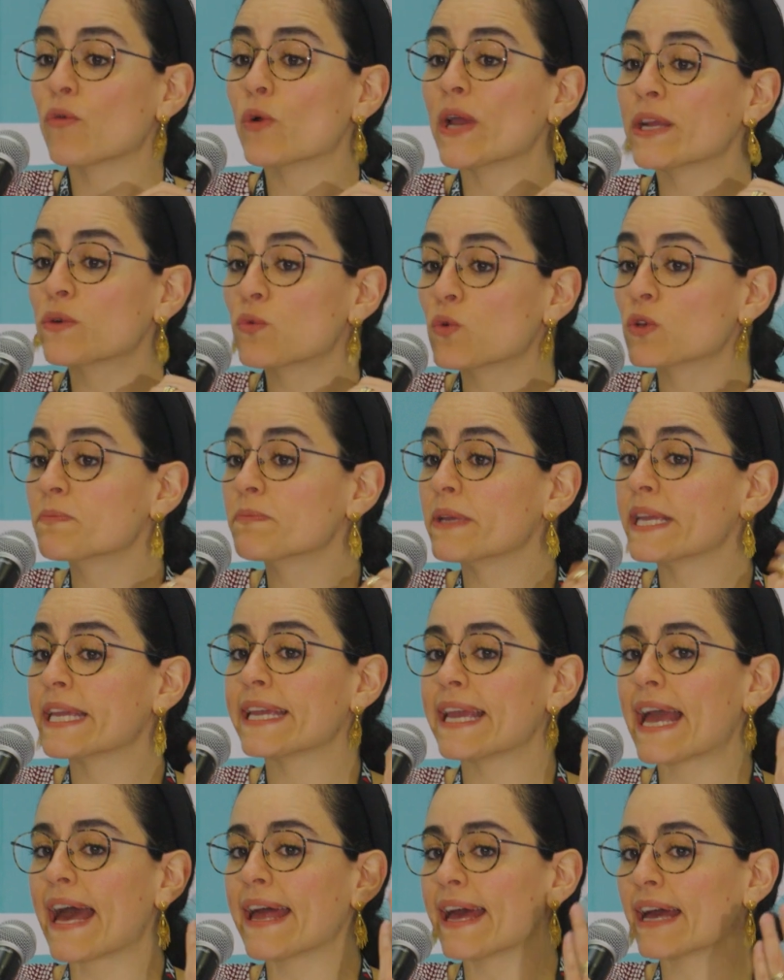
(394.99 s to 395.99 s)
it will
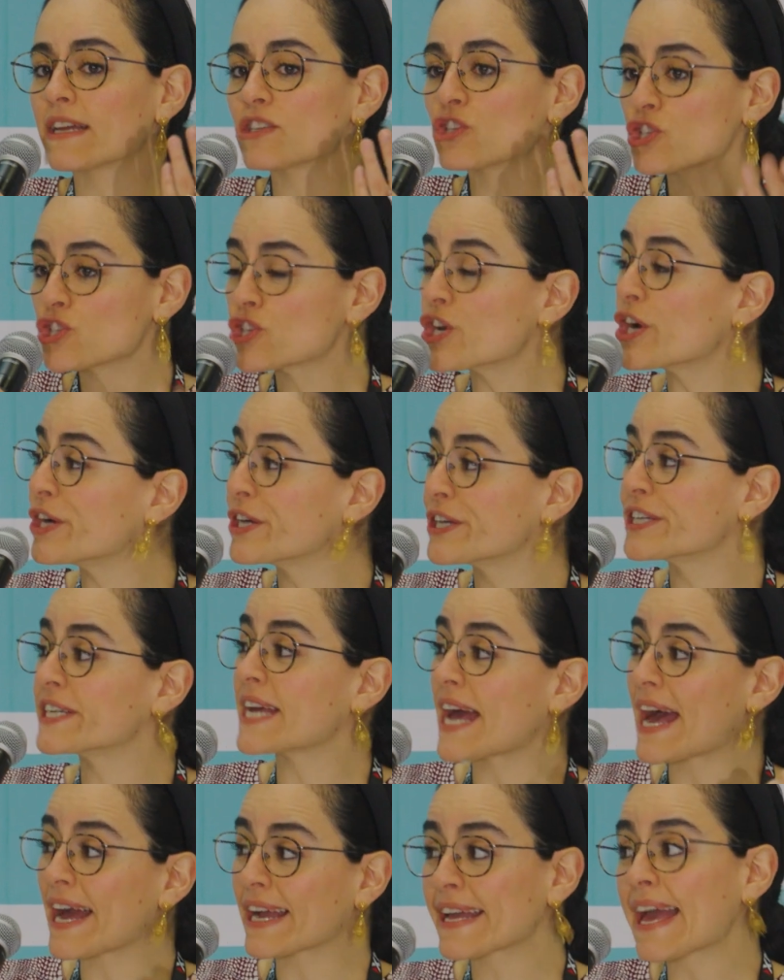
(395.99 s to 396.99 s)
be a shared
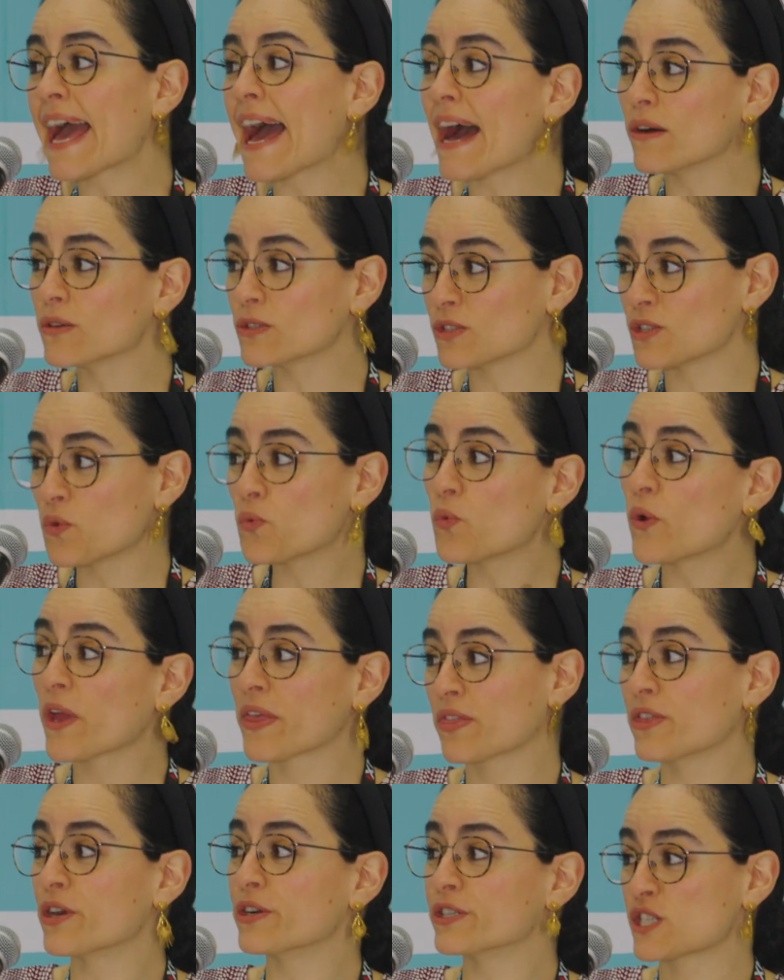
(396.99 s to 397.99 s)
account
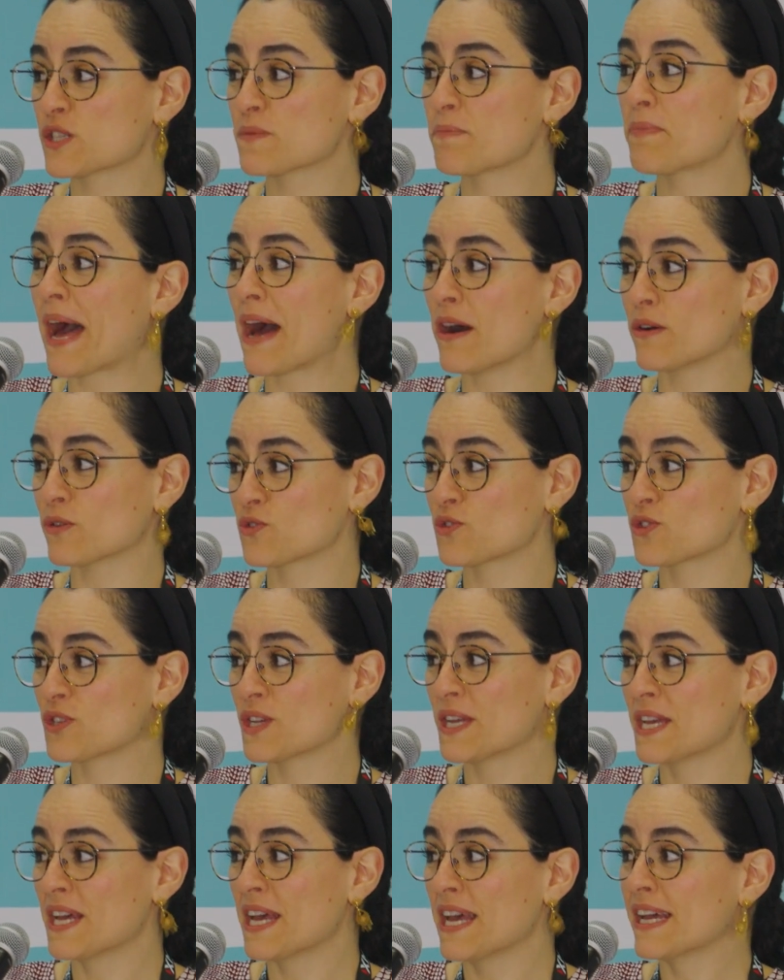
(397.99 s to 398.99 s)
with their spouse.